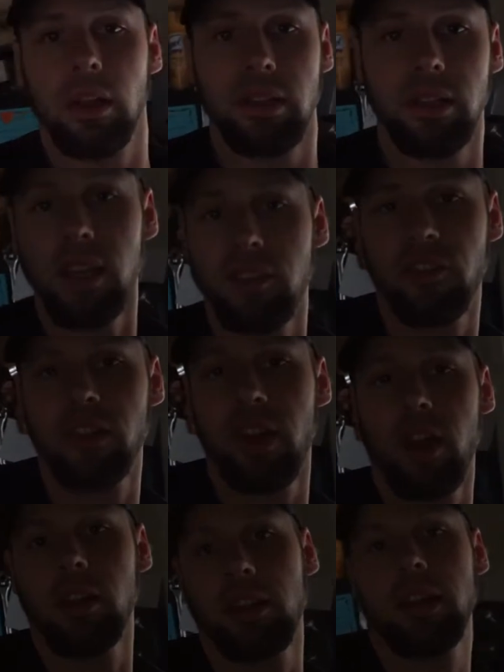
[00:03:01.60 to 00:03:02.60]
Yay for the
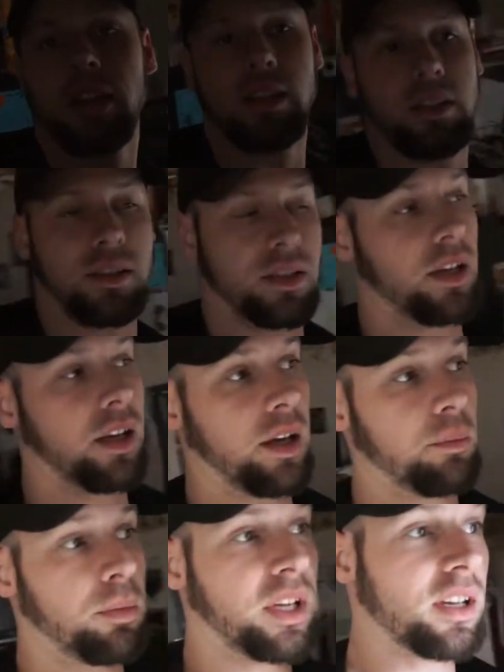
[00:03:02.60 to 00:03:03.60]
holidays!
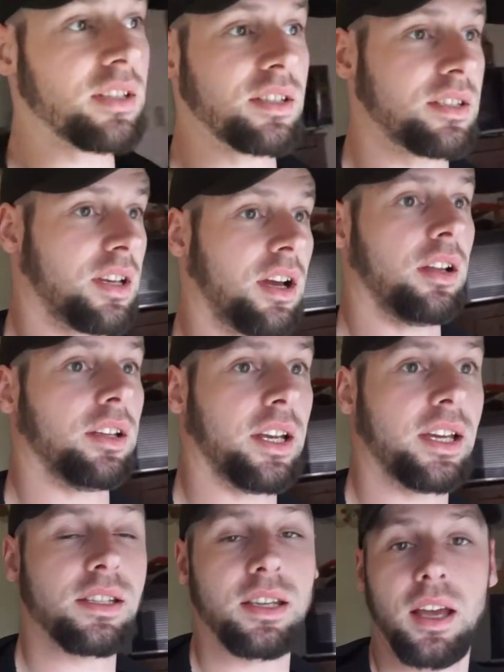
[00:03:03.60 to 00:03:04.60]
And because it's the
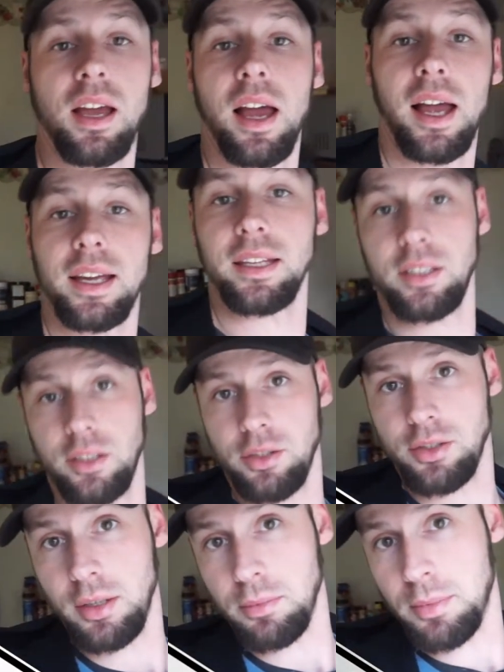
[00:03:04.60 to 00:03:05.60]
holidays, I get to do
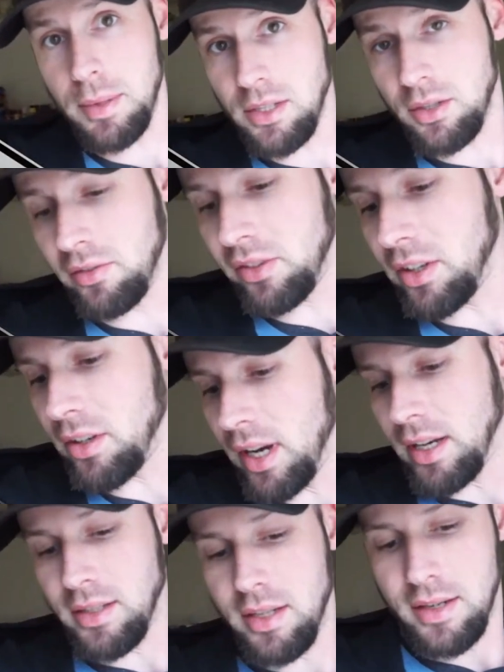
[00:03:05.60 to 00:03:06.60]
something special for you
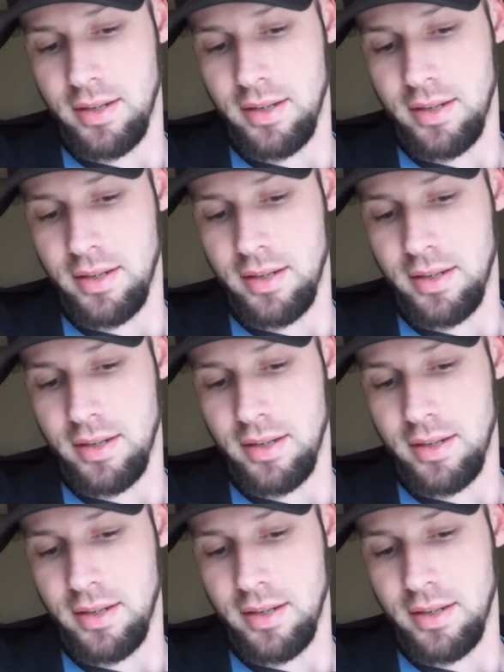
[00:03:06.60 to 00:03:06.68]
guys.